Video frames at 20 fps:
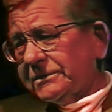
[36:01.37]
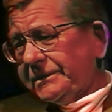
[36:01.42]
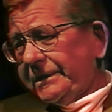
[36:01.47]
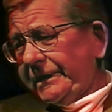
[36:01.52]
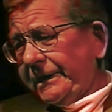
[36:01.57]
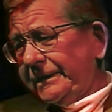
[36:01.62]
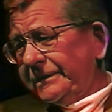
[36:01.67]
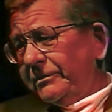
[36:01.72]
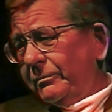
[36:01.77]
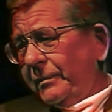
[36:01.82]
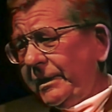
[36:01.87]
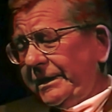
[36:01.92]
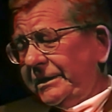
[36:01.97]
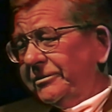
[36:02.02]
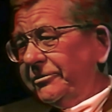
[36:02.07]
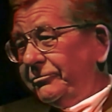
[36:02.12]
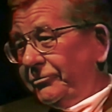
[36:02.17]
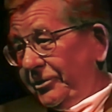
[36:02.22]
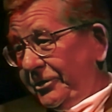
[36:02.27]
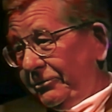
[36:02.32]
That was the
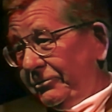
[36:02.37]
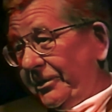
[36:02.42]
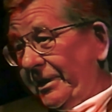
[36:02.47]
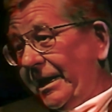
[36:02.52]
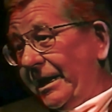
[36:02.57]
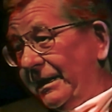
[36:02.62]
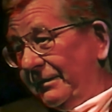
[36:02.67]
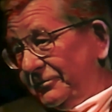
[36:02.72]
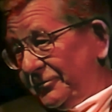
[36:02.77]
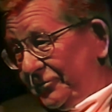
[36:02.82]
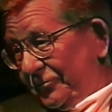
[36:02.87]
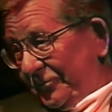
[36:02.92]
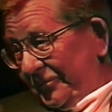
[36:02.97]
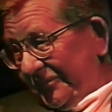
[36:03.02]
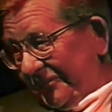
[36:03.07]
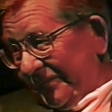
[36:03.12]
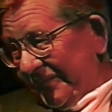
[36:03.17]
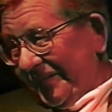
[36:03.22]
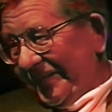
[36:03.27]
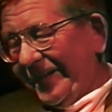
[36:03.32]
end of my career at
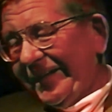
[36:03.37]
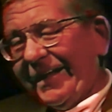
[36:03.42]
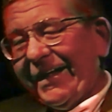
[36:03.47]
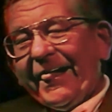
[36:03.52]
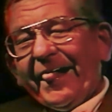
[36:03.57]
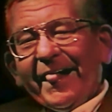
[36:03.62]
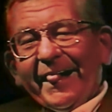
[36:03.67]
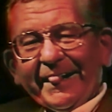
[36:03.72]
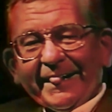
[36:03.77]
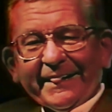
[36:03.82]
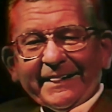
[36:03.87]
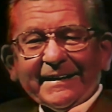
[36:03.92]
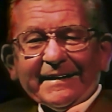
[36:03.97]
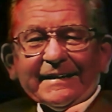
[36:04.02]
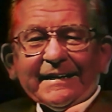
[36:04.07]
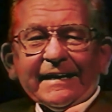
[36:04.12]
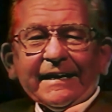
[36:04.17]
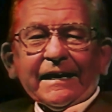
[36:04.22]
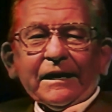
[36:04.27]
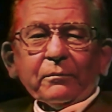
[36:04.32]
Hofstra.
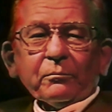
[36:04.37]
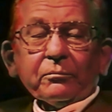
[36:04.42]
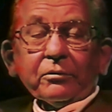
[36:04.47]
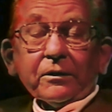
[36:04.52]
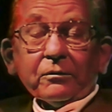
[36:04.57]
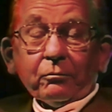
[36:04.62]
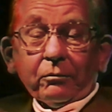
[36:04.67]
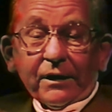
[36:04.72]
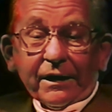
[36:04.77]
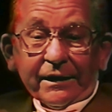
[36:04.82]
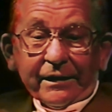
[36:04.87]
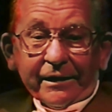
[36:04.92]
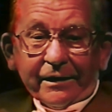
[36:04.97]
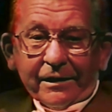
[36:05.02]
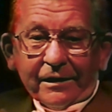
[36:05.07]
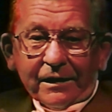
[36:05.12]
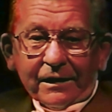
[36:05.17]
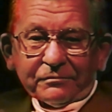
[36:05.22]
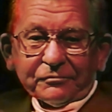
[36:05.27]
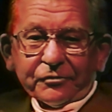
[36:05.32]
Wow, wow. But
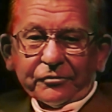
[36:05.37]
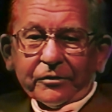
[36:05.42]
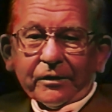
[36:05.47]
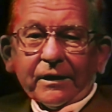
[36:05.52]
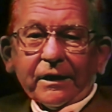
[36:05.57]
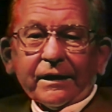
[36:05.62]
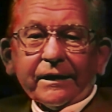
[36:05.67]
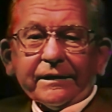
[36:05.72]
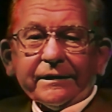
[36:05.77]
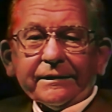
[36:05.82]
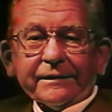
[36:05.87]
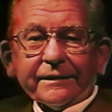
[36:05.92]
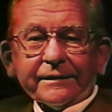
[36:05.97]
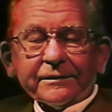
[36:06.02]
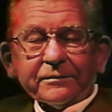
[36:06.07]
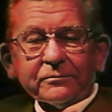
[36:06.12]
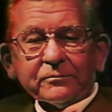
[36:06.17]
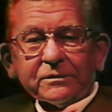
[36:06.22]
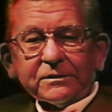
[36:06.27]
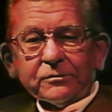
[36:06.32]
while at Hofstra,
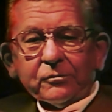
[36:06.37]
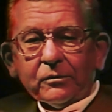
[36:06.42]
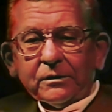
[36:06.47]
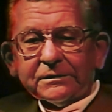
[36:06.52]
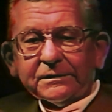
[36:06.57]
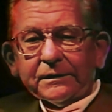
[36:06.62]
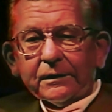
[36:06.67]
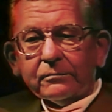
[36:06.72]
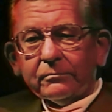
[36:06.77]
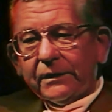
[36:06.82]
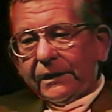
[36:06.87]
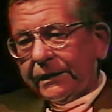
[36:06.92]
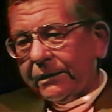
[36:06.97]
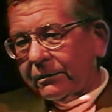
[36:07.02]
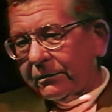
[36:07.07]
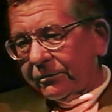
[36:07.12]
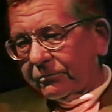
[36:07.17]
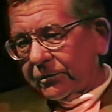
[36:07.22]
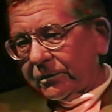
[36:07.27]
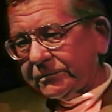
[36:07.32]
I was
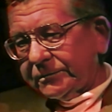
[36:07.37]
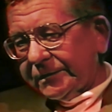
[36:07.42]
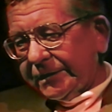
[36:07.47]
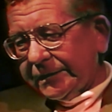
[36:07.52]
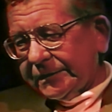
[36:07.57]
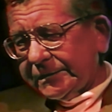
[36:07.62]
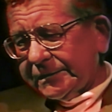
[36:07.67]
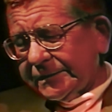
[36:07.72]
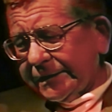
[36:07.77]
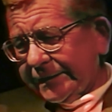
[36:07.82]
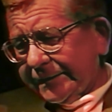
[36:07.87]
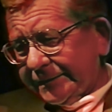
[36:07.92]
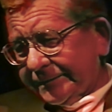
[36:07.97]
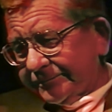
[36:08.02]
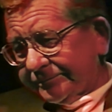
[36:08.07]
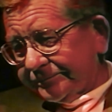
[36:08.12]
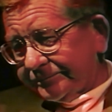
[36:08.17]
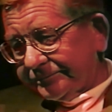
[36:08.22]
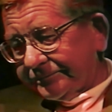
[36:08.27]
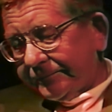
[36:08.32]
also in the
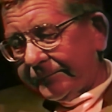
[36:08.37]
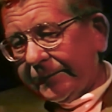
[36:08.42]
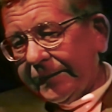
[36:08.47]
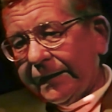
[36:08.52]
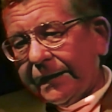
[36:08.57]
ROTC.